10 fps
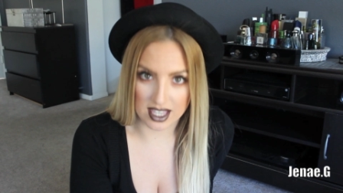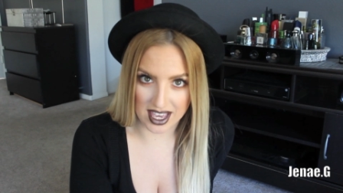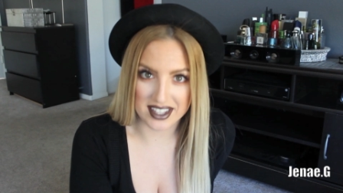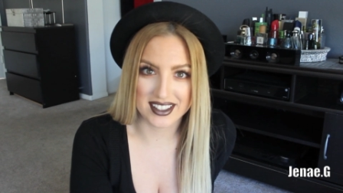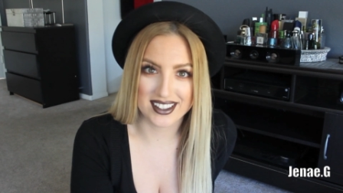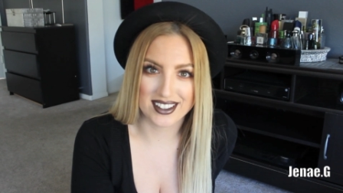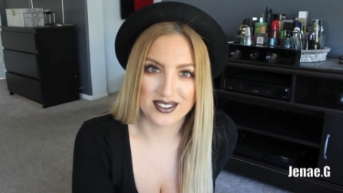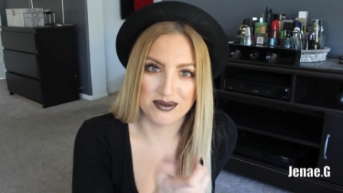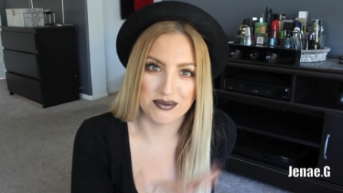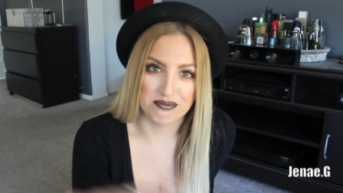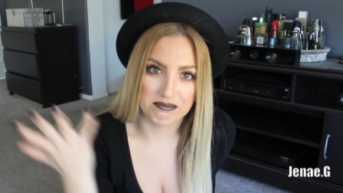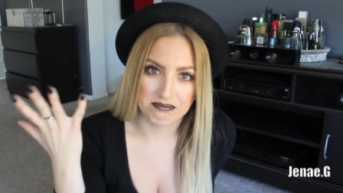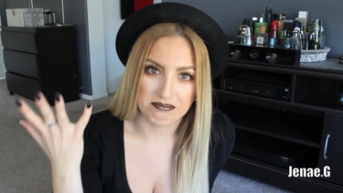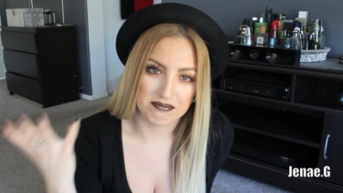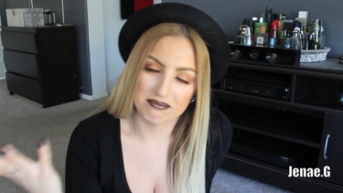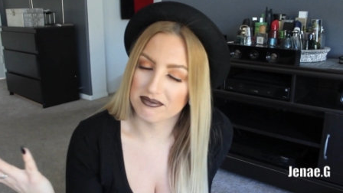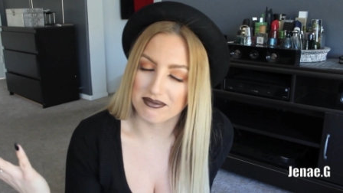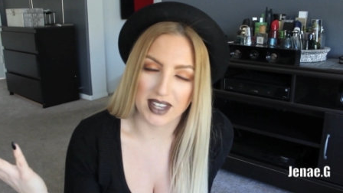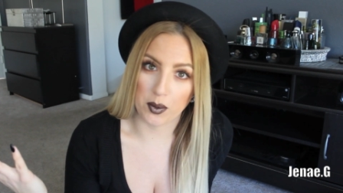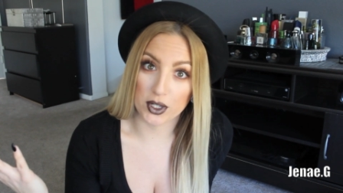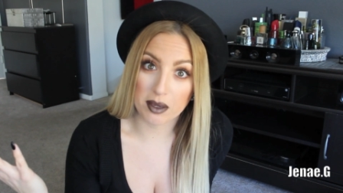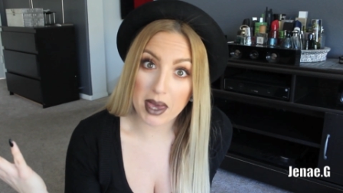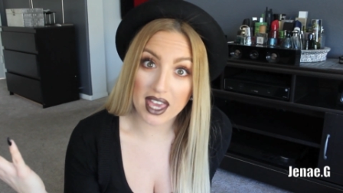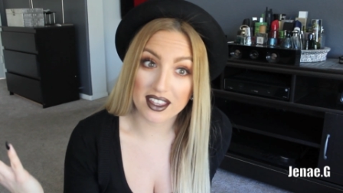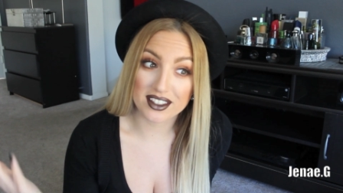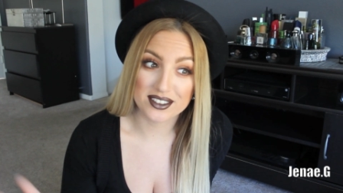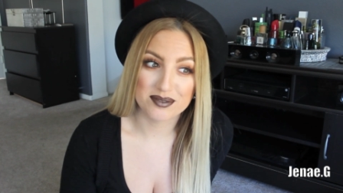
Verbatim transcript: Yes. I work at MAC.